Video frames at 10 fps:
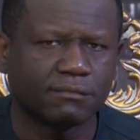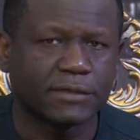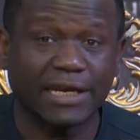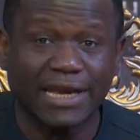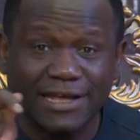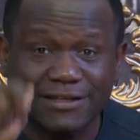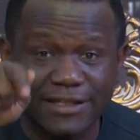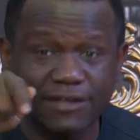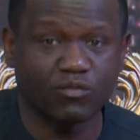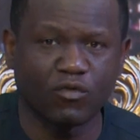The last
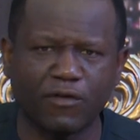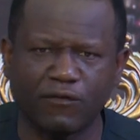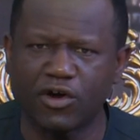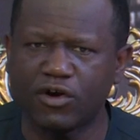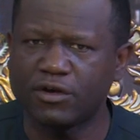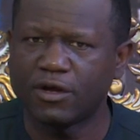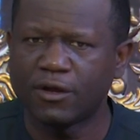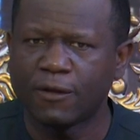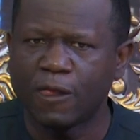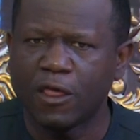day's move of God.
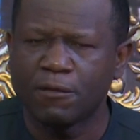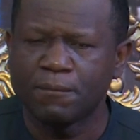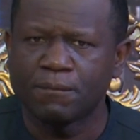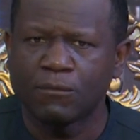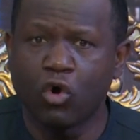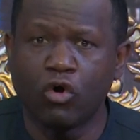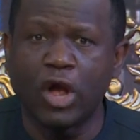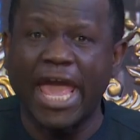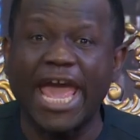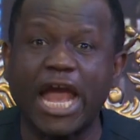
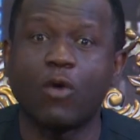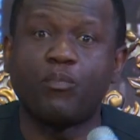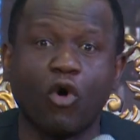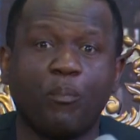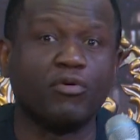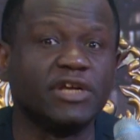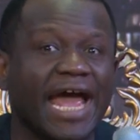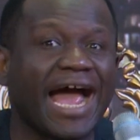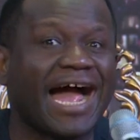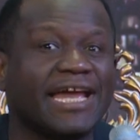Help open
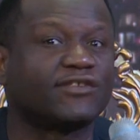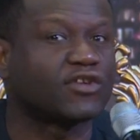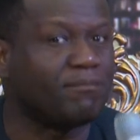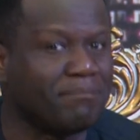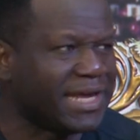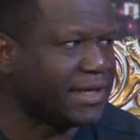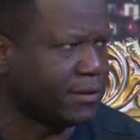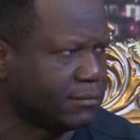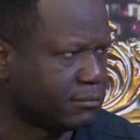the eyes of many.